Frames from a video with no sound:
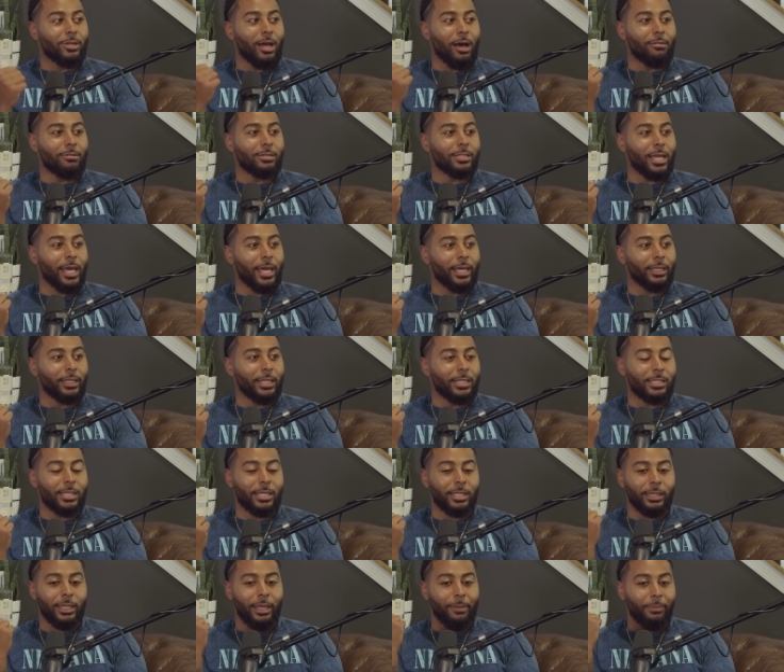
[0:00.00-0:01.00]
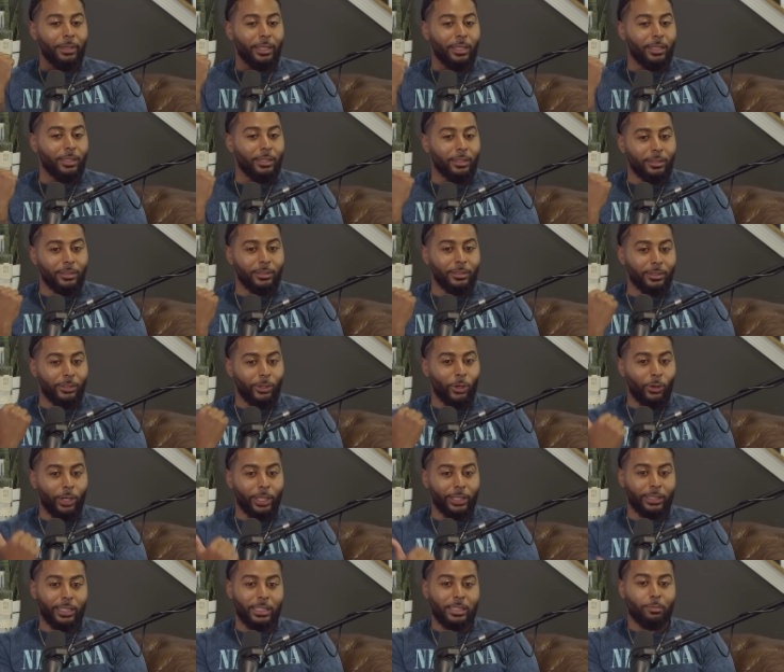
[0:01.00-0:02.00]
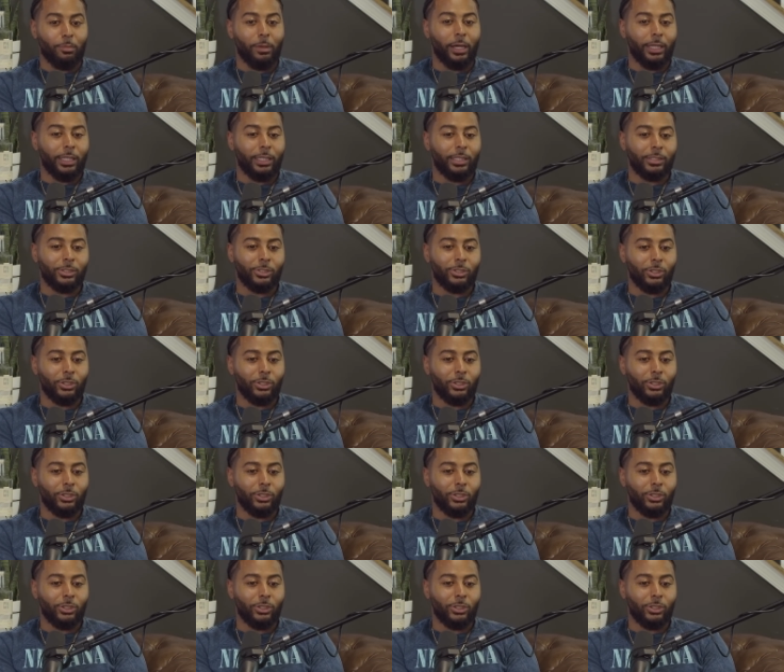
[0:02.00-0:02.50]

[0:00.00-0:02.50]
So I was like, listen, let me go get this money.